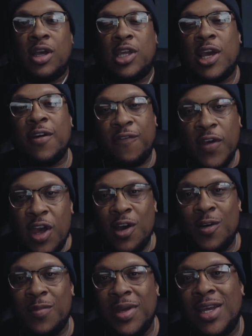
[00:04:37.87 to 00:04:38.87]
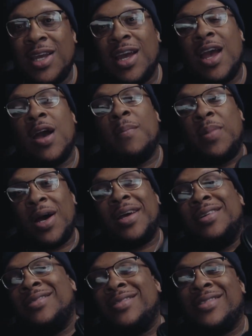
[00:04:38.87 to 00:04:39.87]
You feel me?
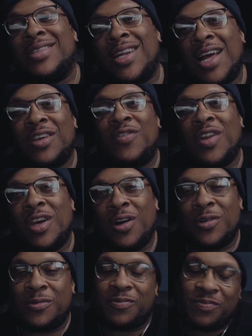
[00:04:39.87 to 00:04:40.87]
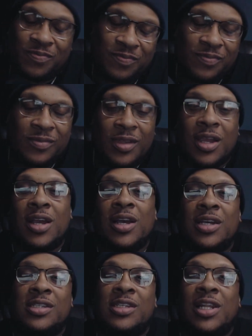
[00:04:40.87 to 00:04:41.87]
But to the next video,
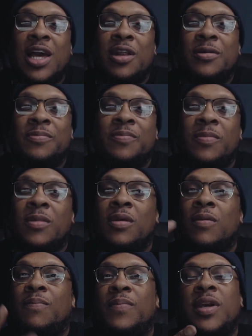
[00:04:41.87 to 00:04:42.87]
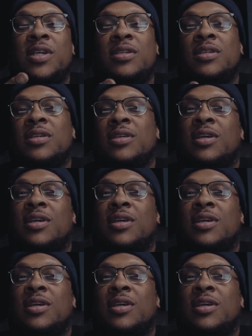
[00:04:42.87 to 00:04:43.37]
see you later. Peace.